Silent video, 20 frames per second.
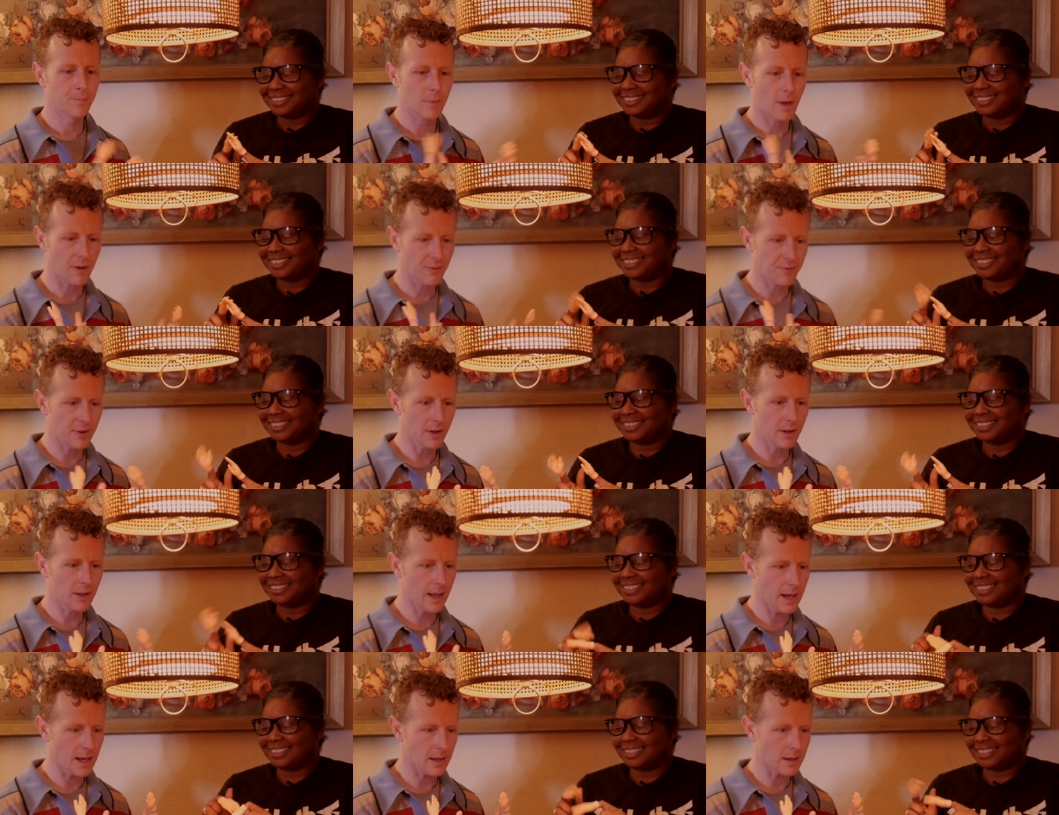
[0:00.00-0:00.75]
Speaker 1: I feel
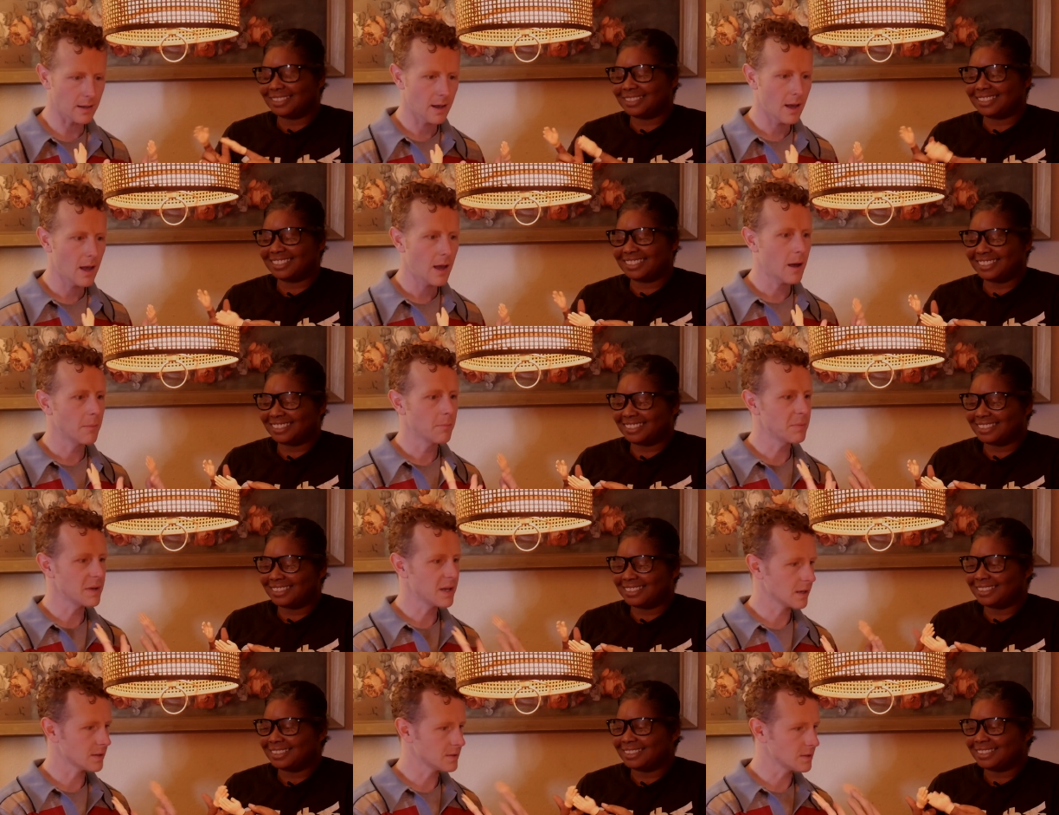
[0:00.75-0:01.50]
like
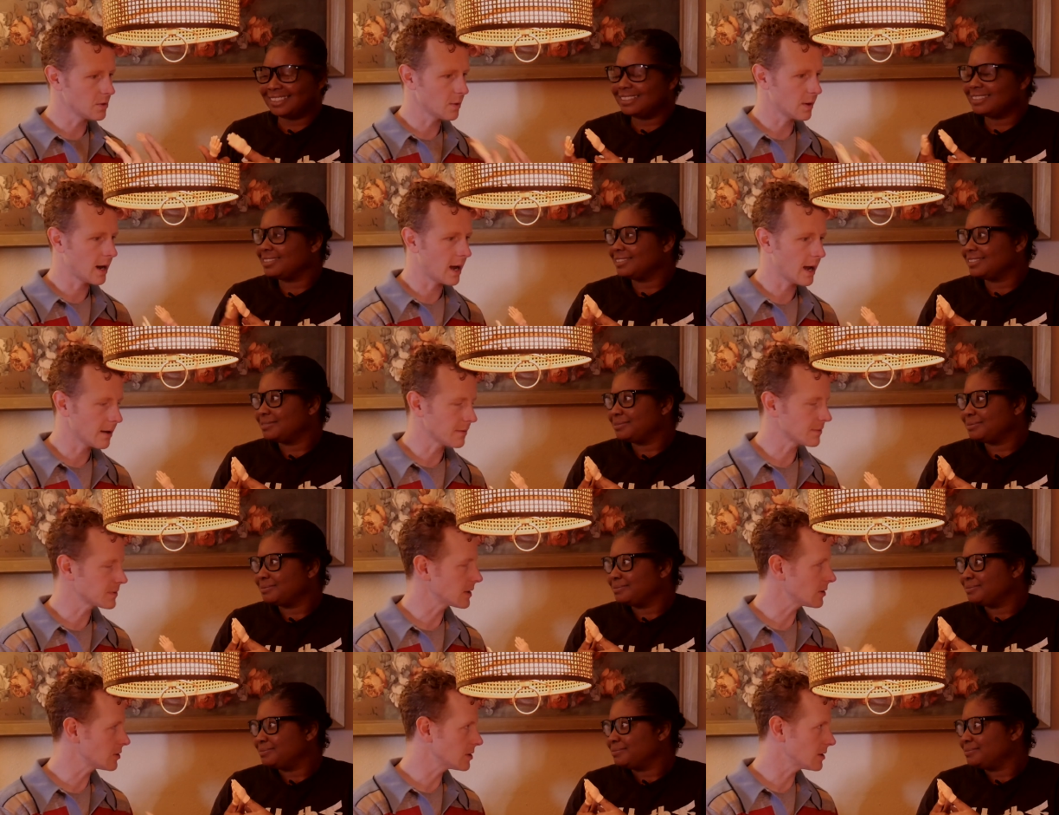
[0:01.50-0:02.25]
because you and I
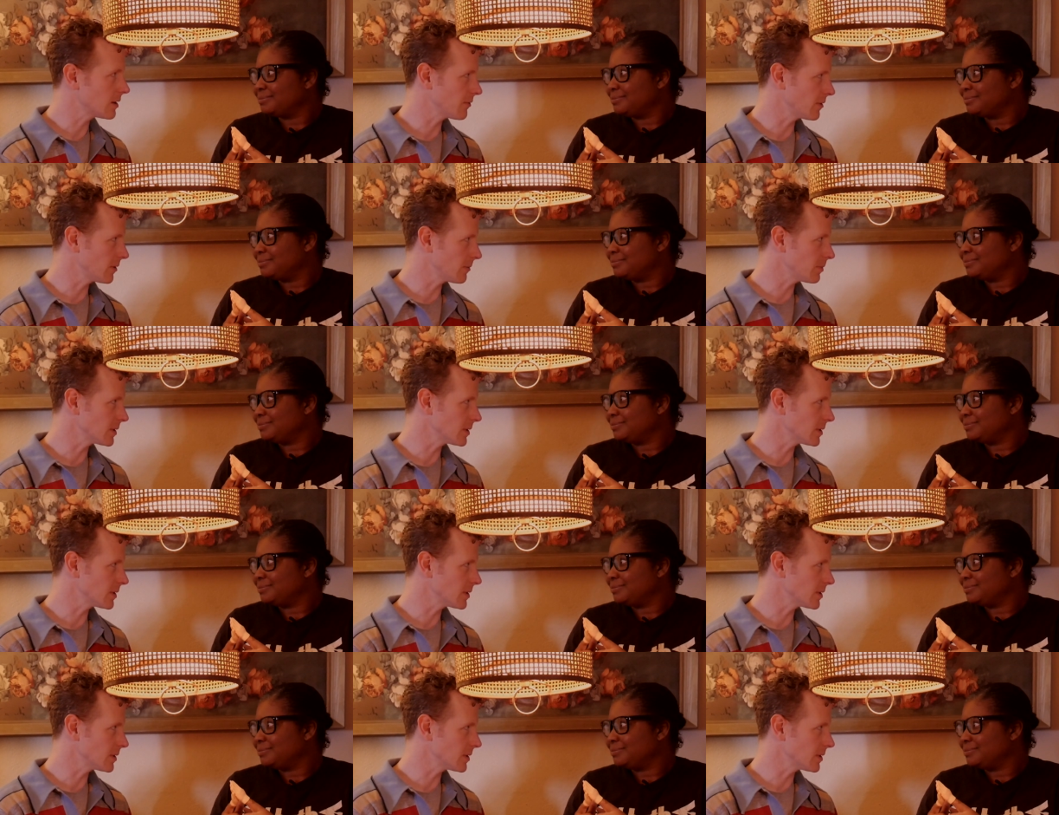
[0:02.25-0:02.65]
have such different